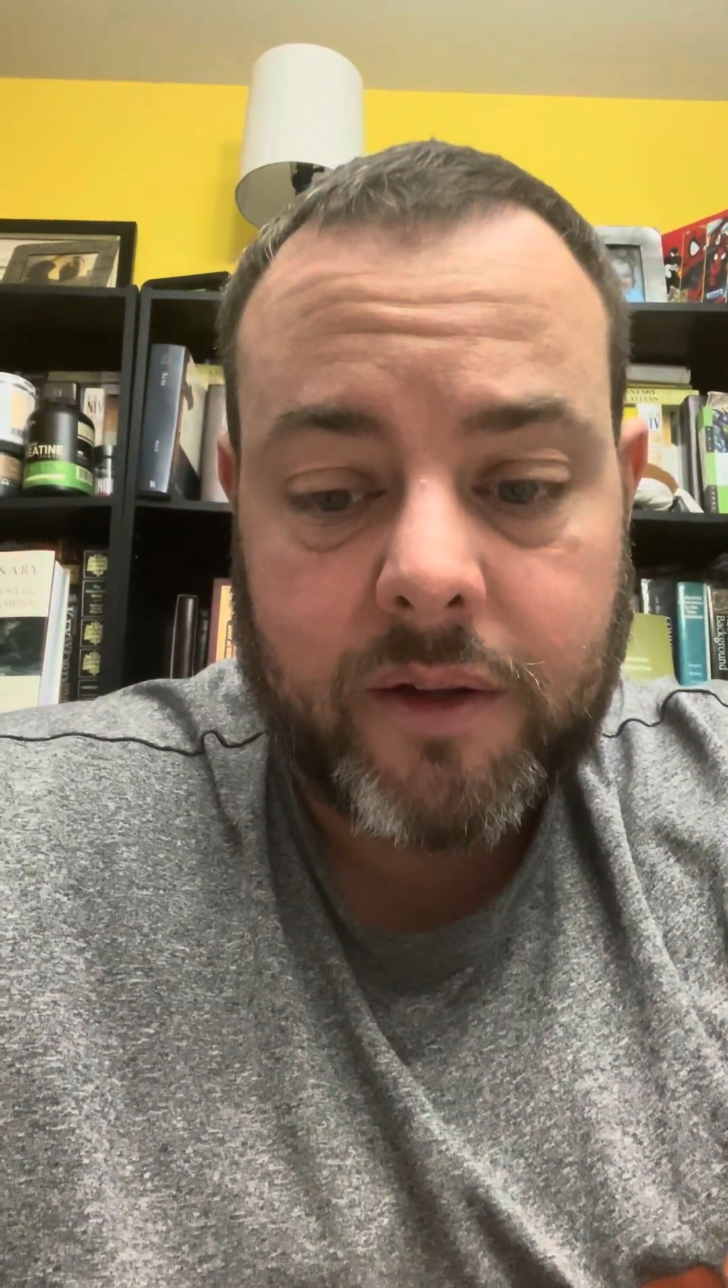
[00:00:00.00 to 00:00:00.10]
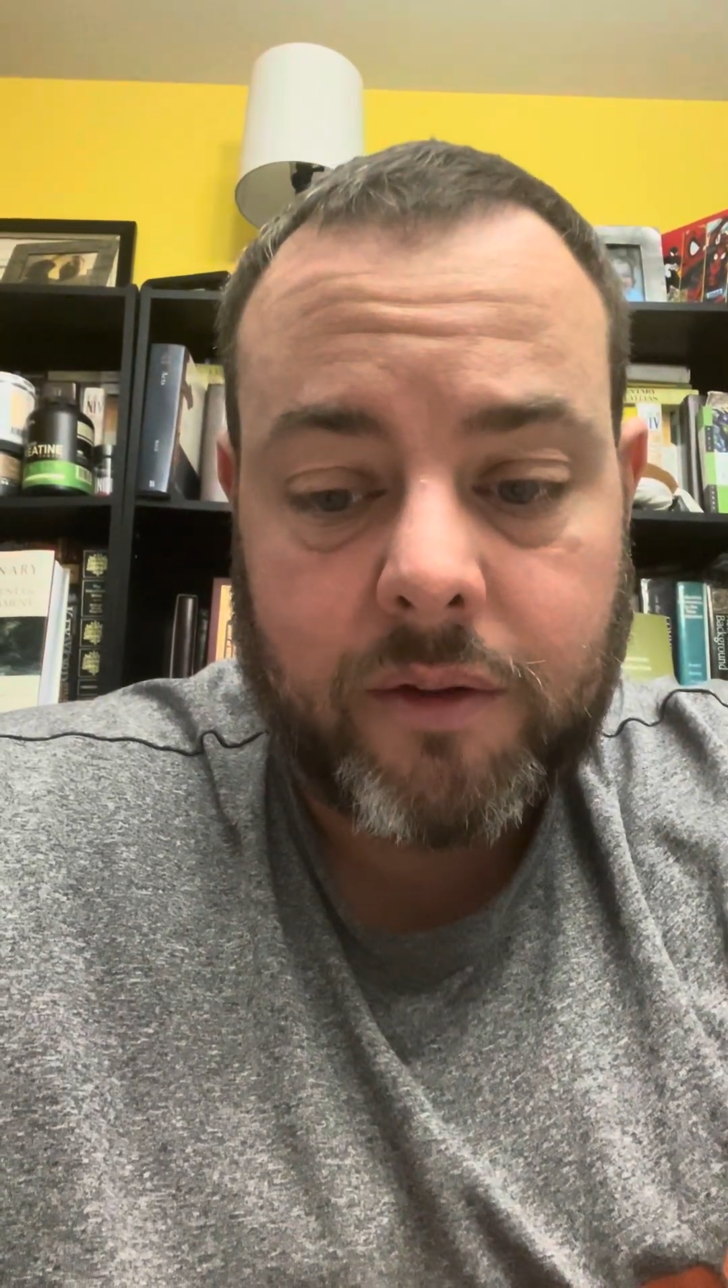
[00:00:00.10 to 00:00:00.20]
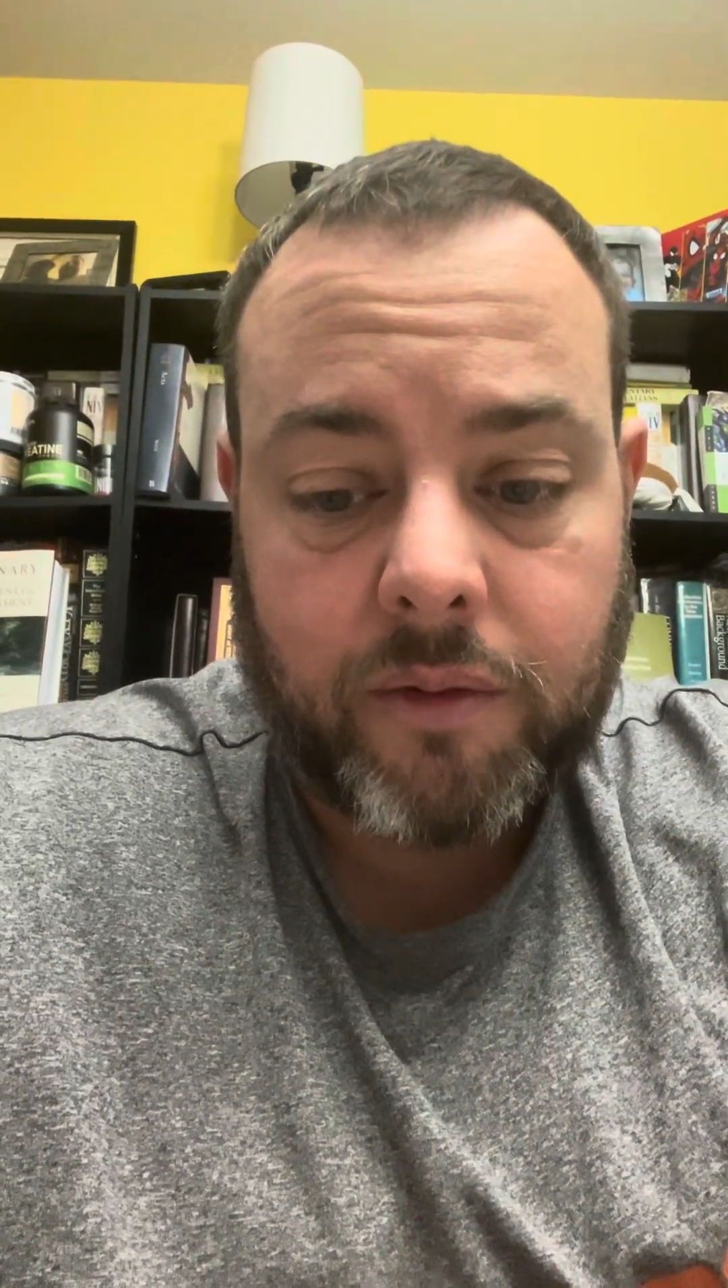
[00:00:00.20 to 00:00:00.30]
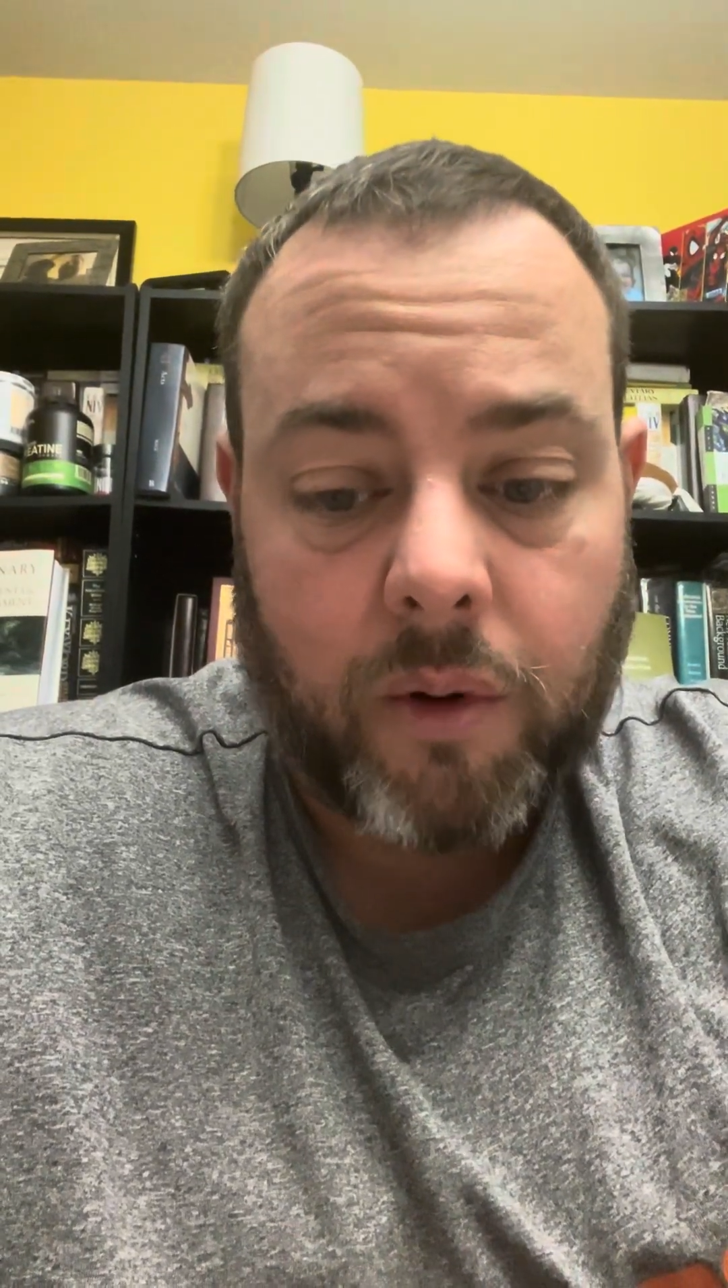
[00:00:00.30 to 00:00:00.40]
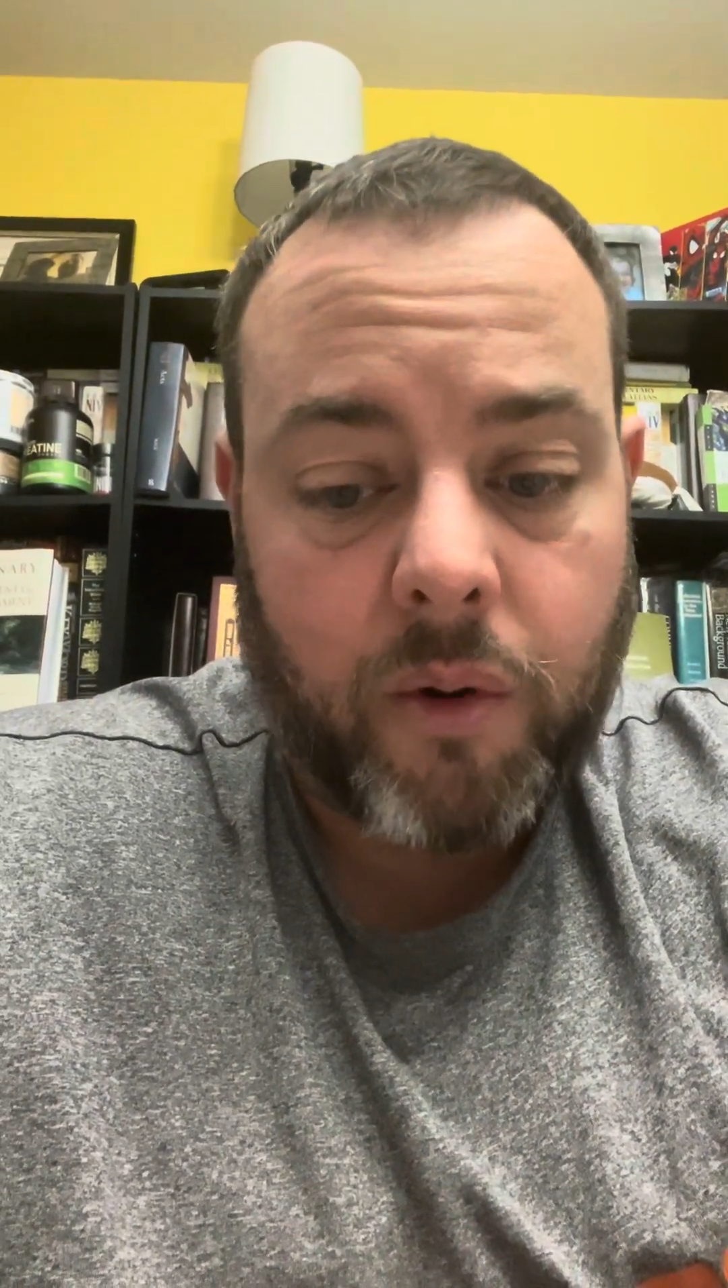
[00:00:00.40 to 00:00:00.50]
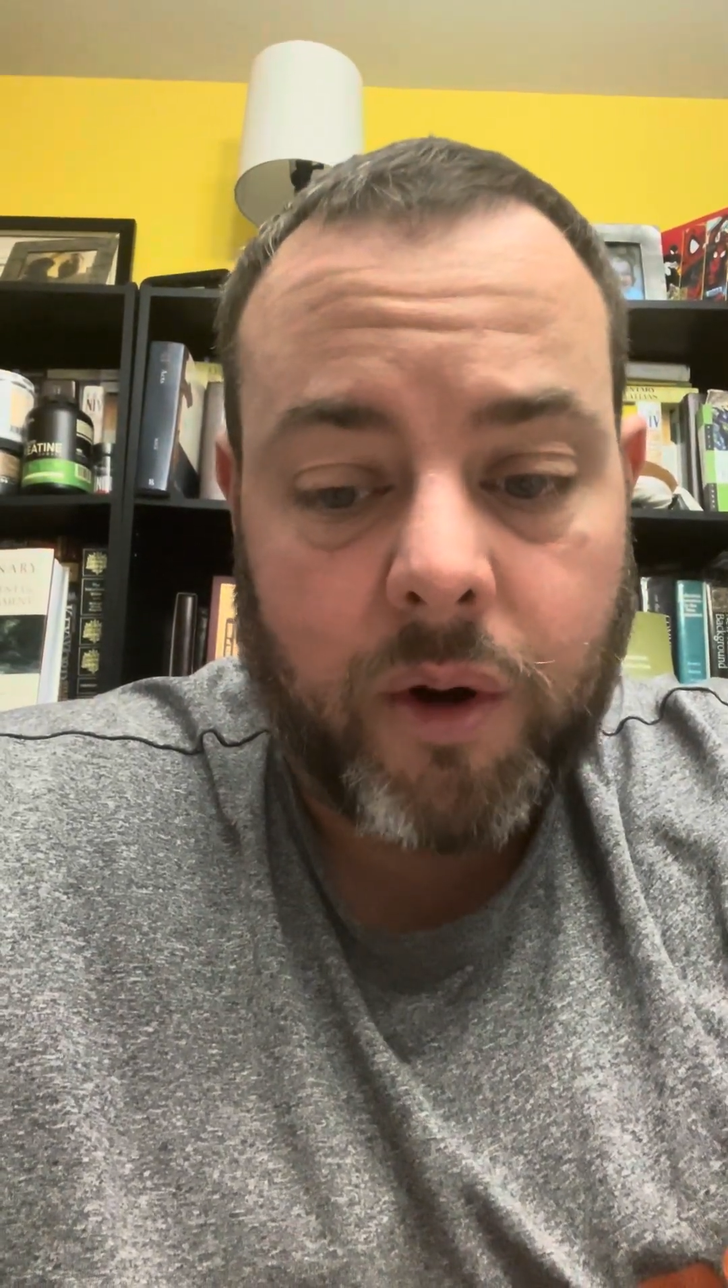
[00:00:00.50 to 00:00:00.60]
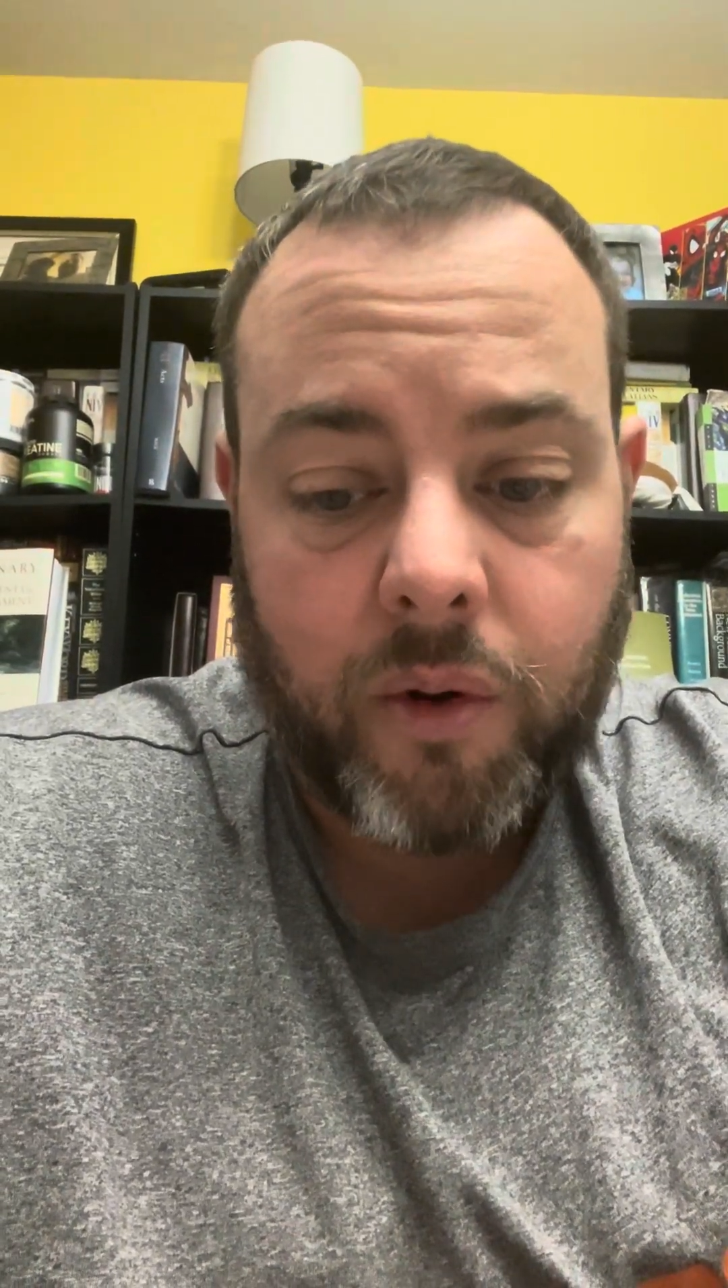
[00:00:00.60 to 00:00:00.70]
throw you